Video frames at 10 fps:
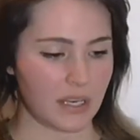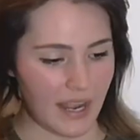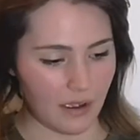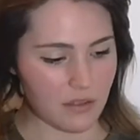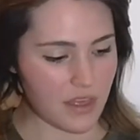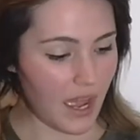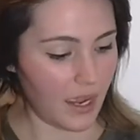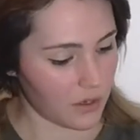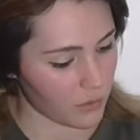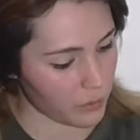now
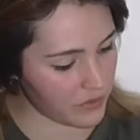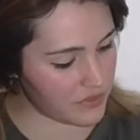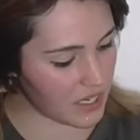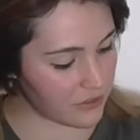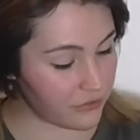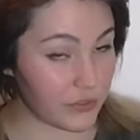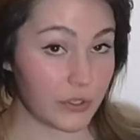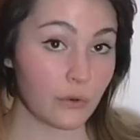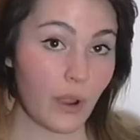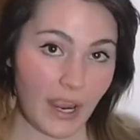that we've done a
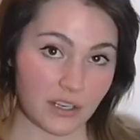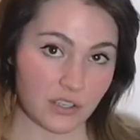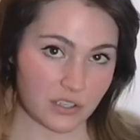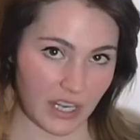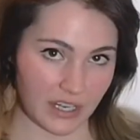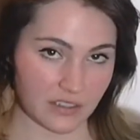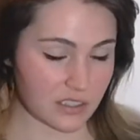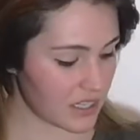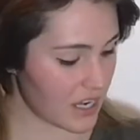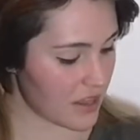few
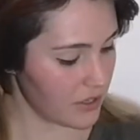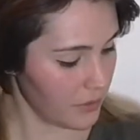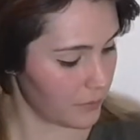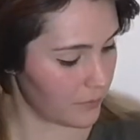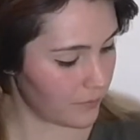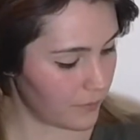exercises together,